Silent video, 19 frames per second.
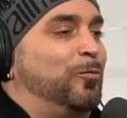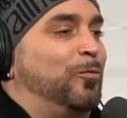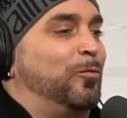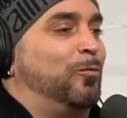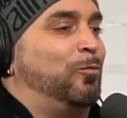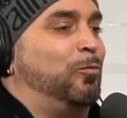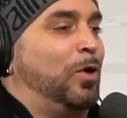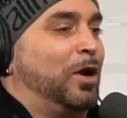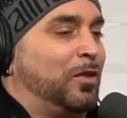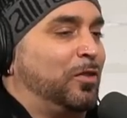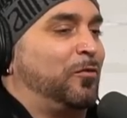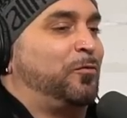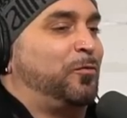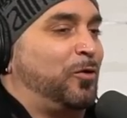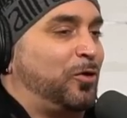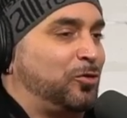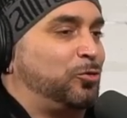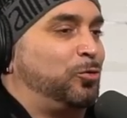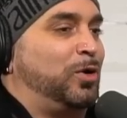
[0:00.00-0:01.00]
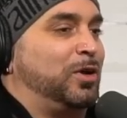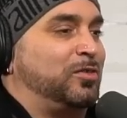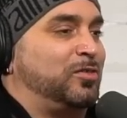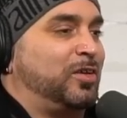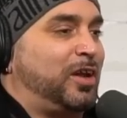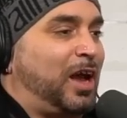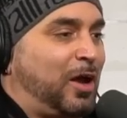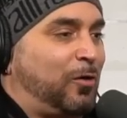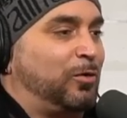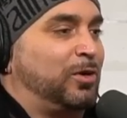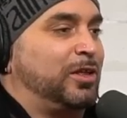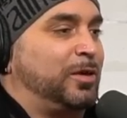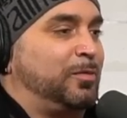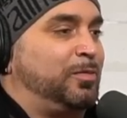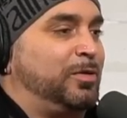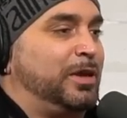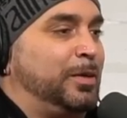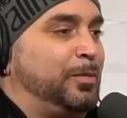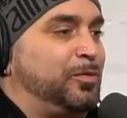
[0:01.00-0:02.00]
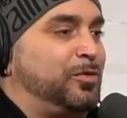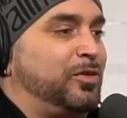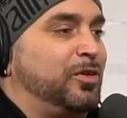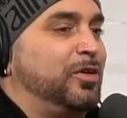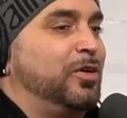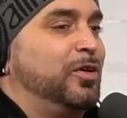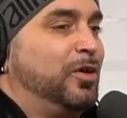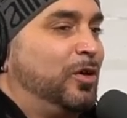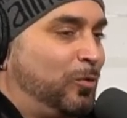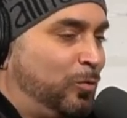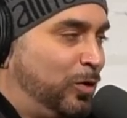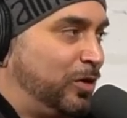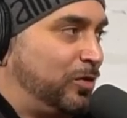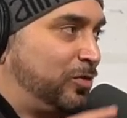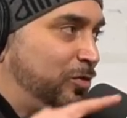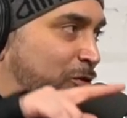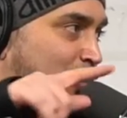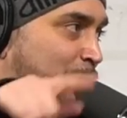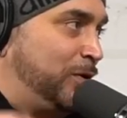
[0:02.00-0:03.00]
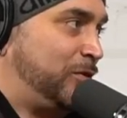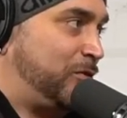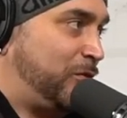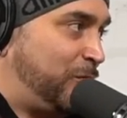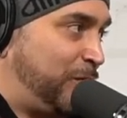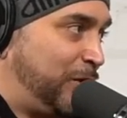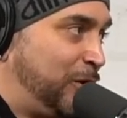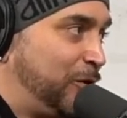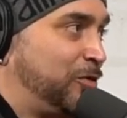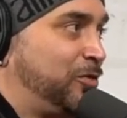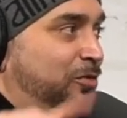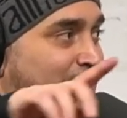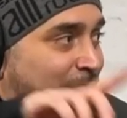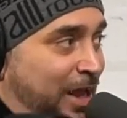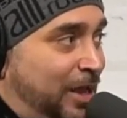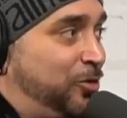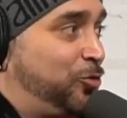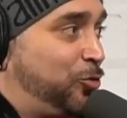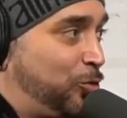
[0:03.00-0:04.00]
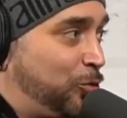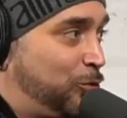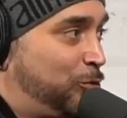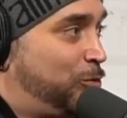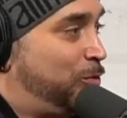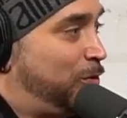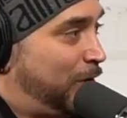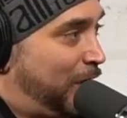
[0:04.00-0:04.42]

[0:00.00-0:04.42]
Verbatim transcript: one of the first ones that I really peeped was you and Severe, Stay True.